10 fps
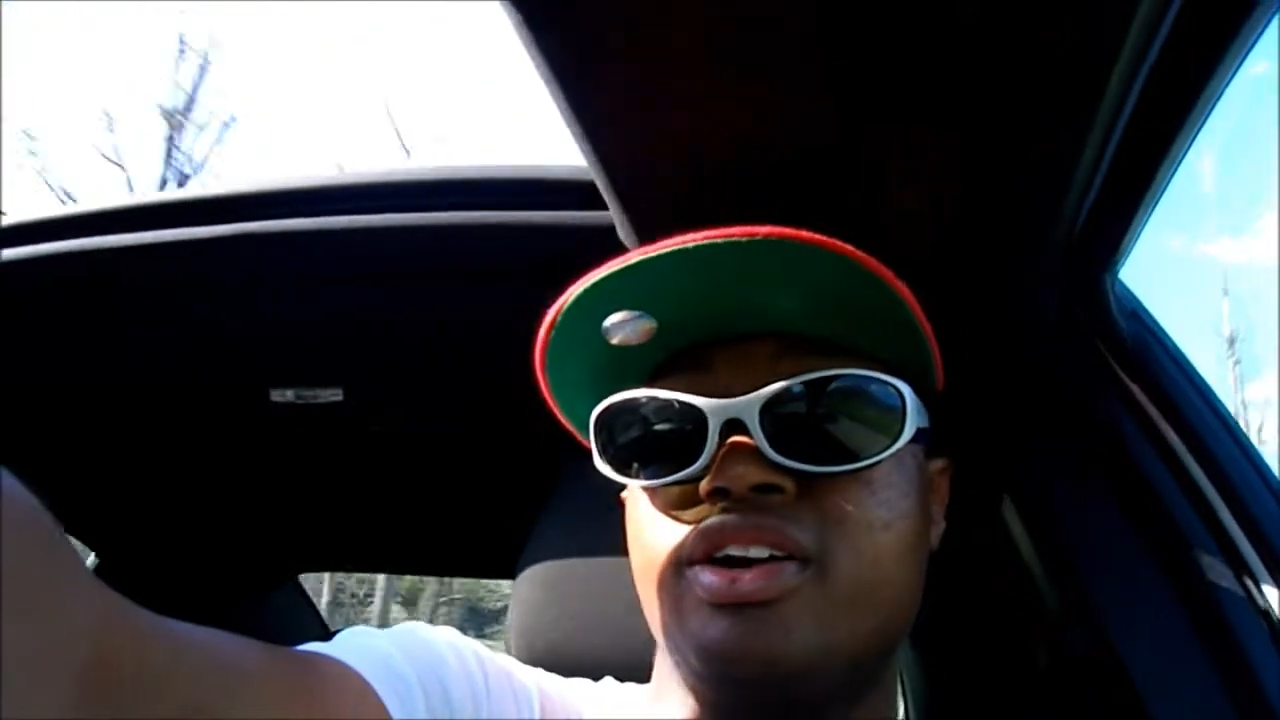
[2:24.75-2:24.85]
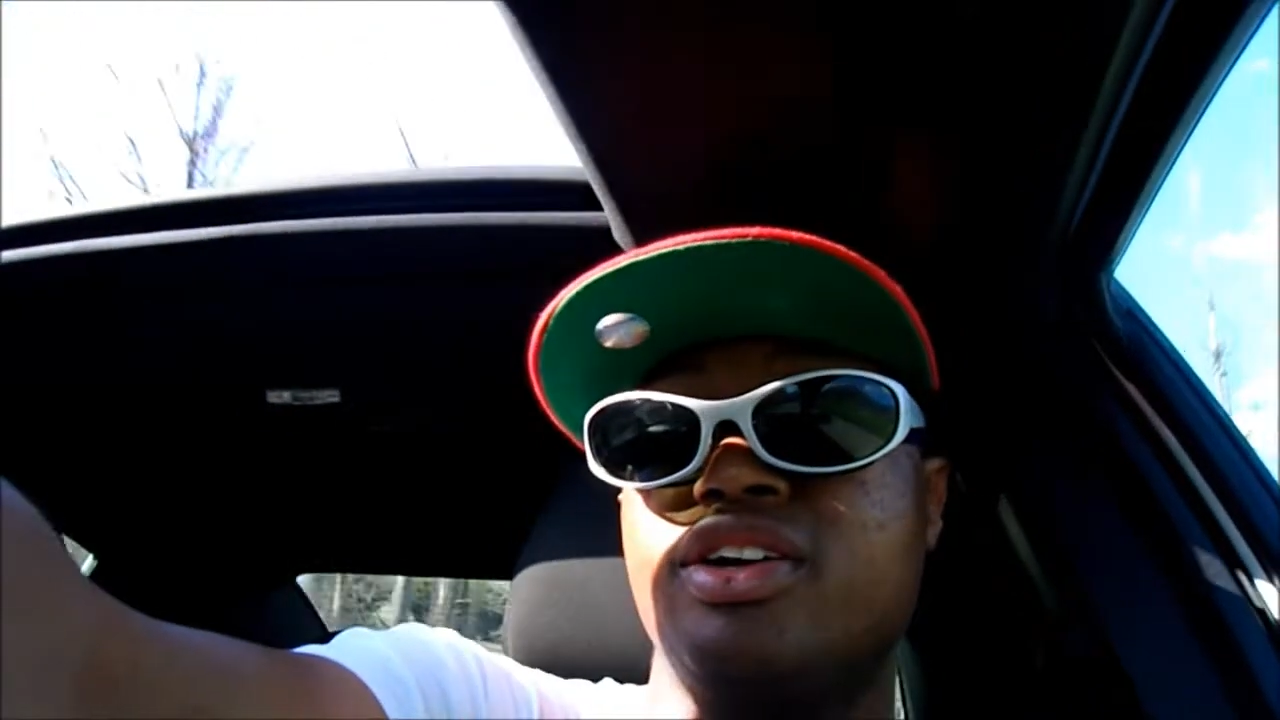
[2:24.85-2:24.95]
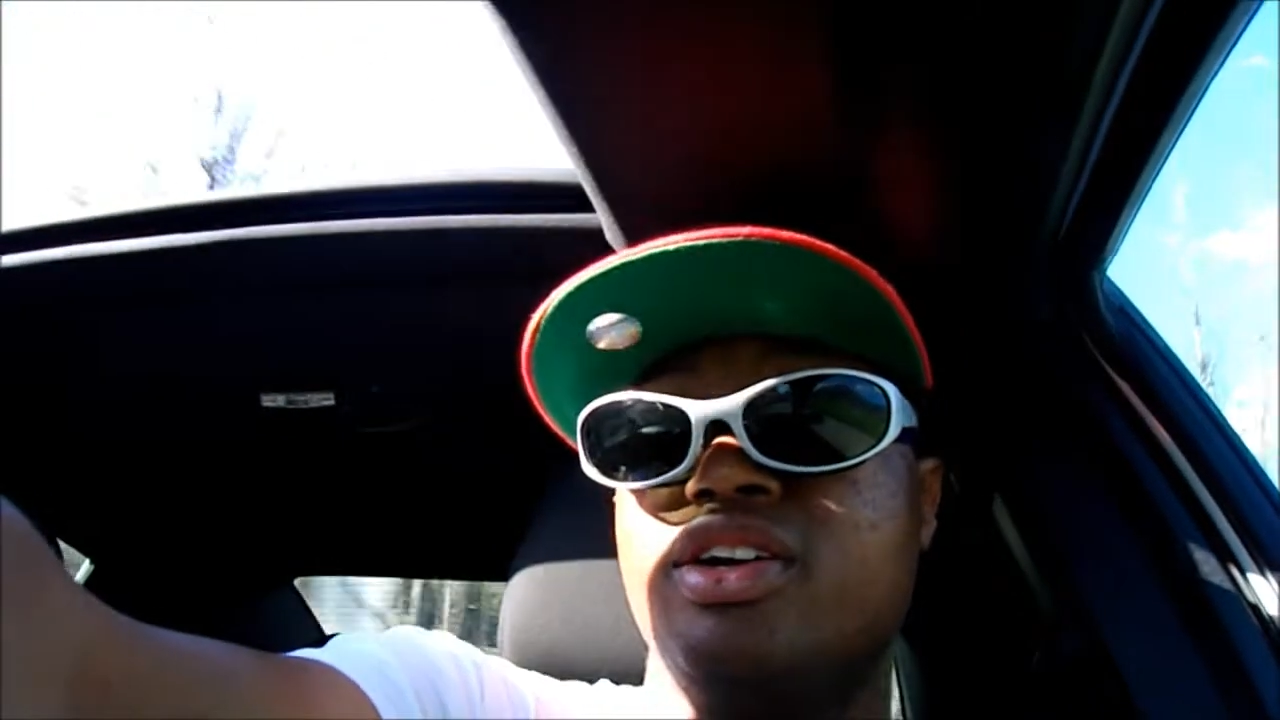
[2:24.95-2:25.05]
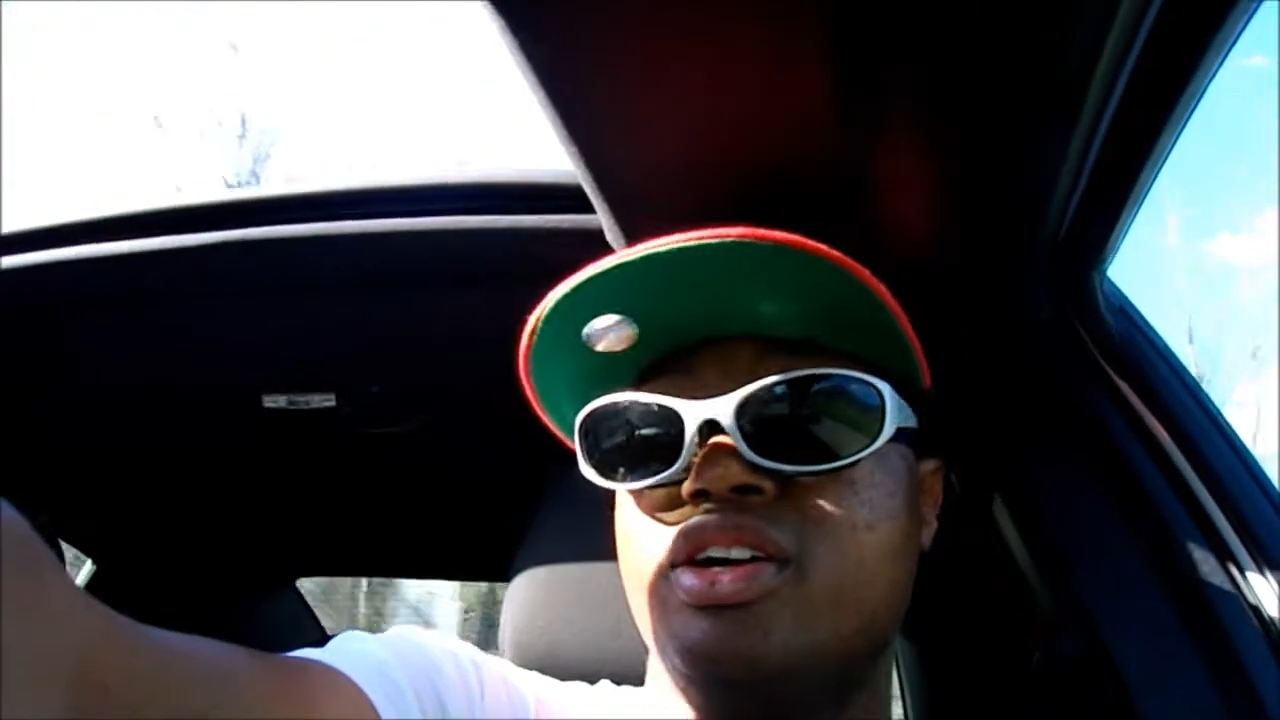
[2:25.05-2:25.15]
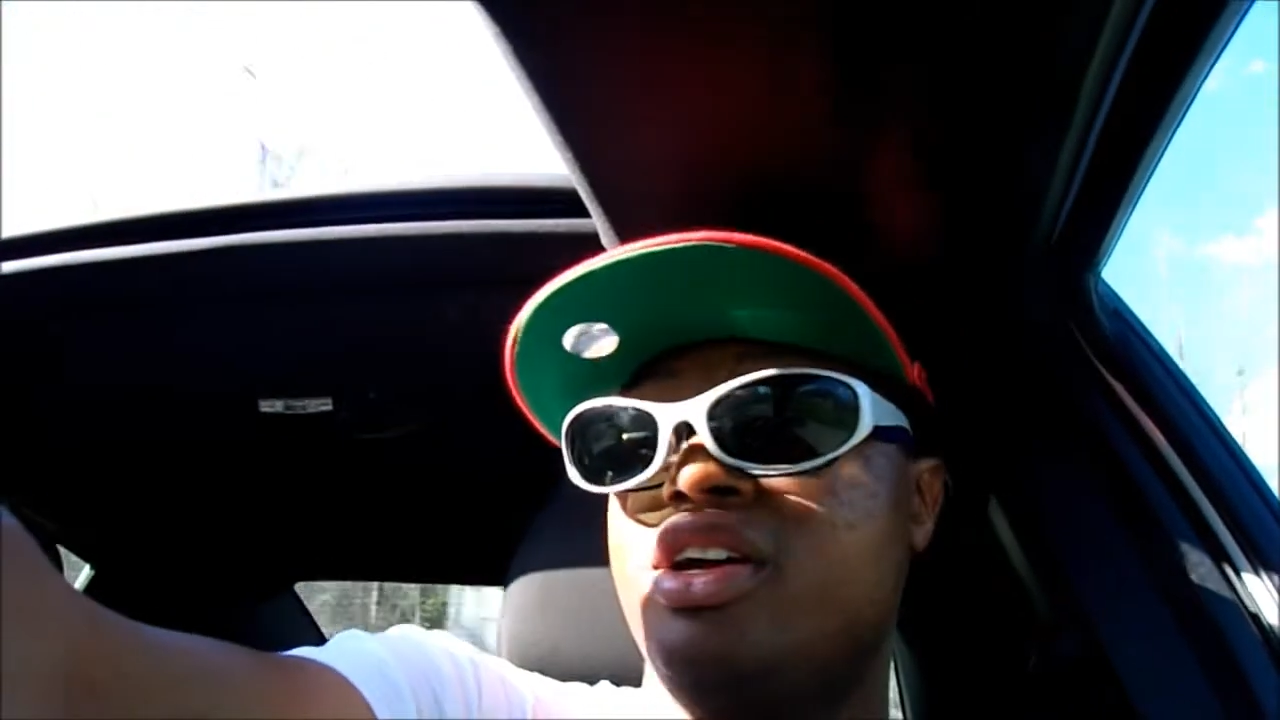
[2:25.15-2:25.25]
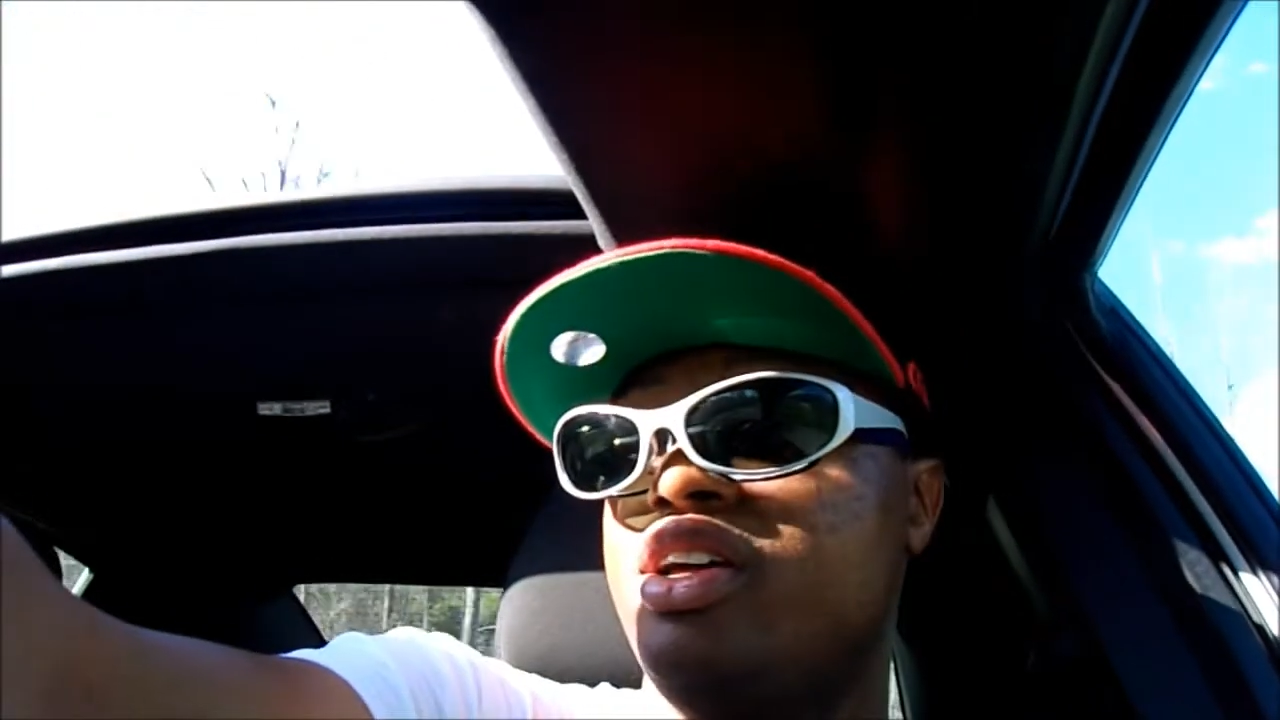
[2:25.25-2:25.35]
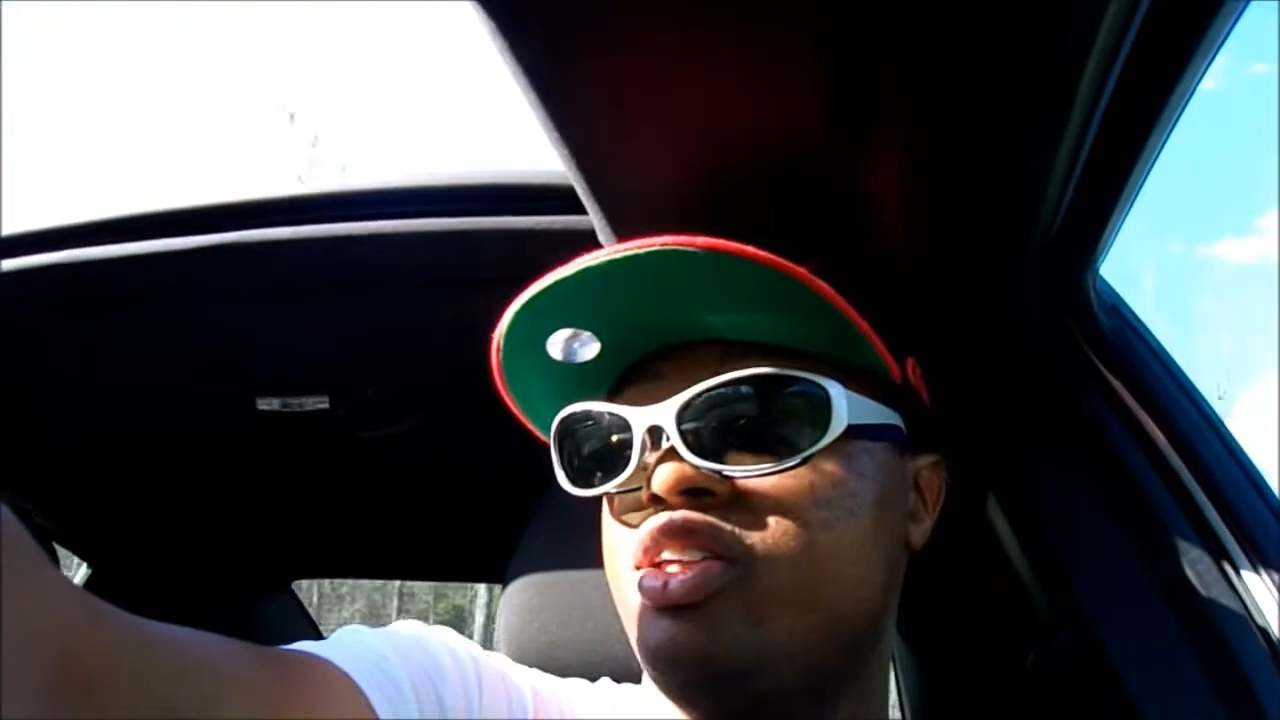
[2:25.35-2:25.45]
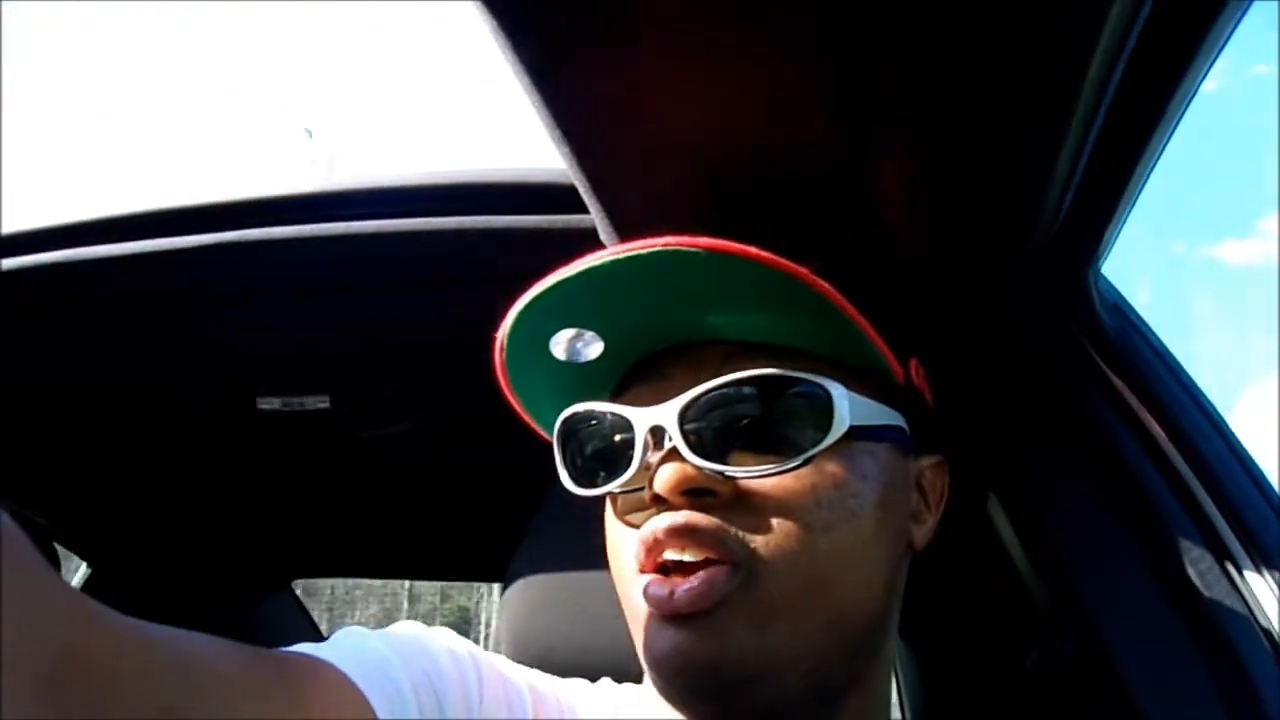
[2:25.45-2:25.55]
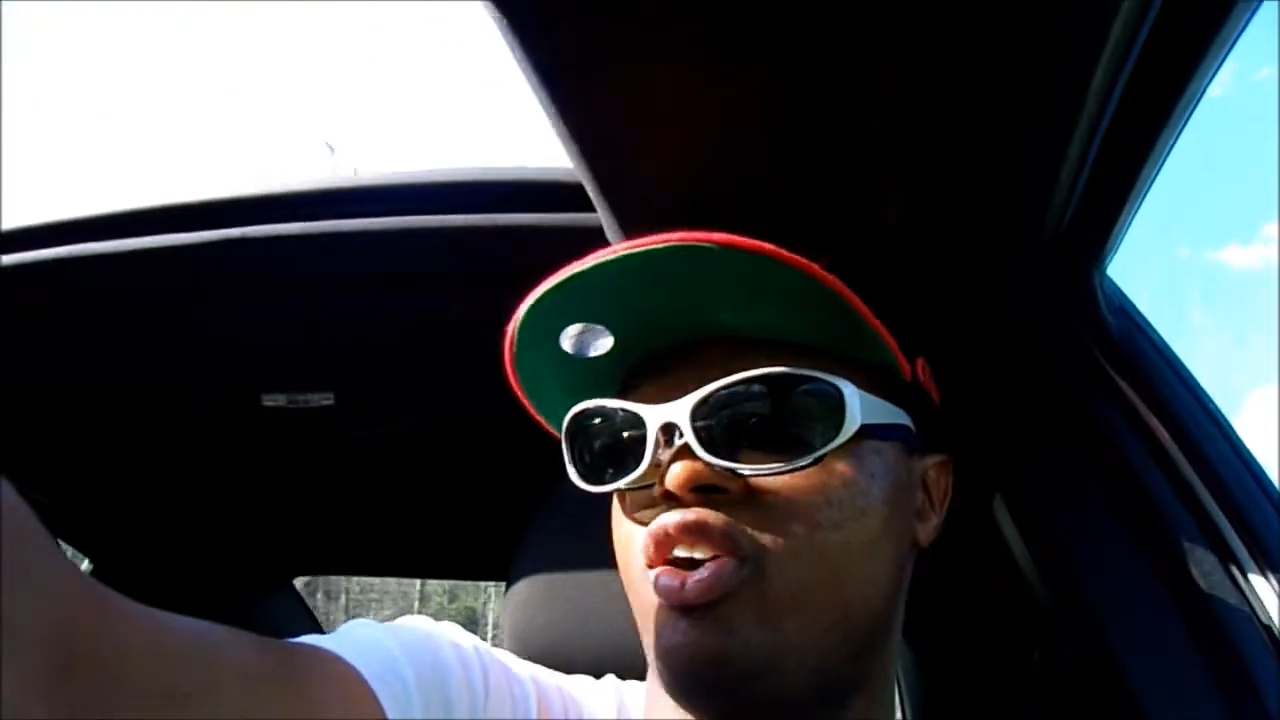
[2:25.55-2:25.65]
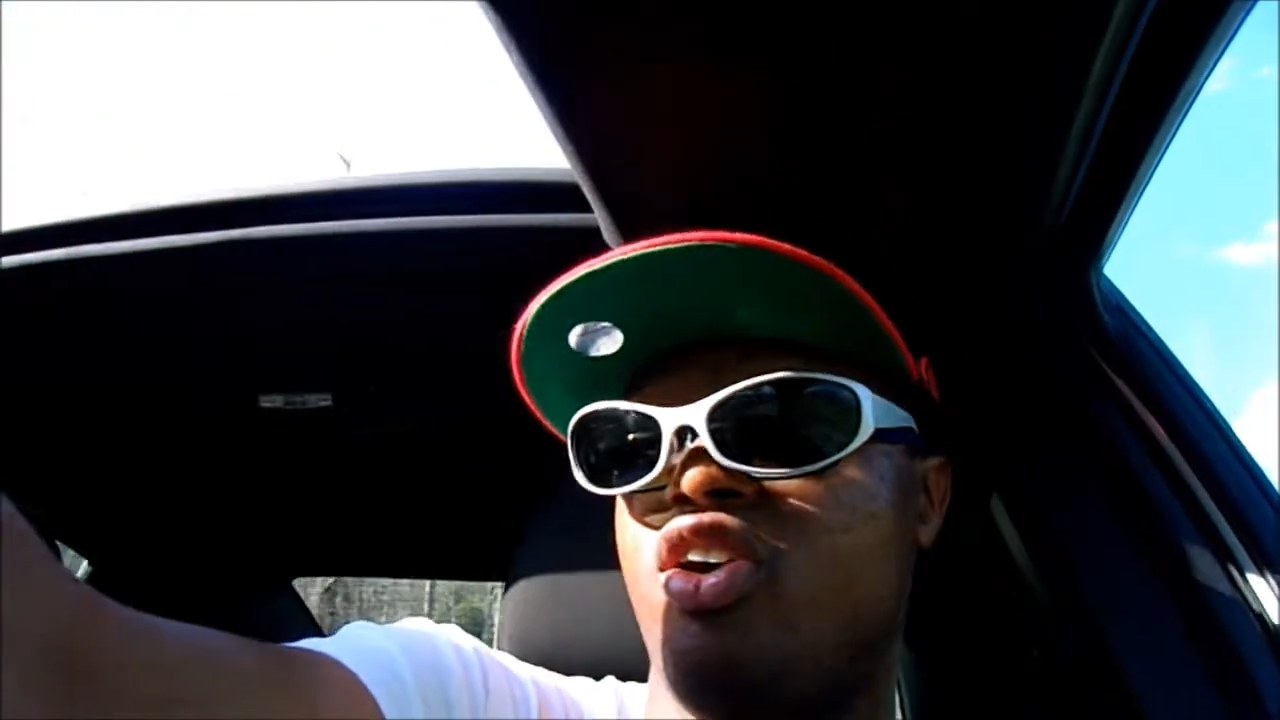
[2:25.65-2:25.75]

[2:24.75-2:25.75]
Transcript: let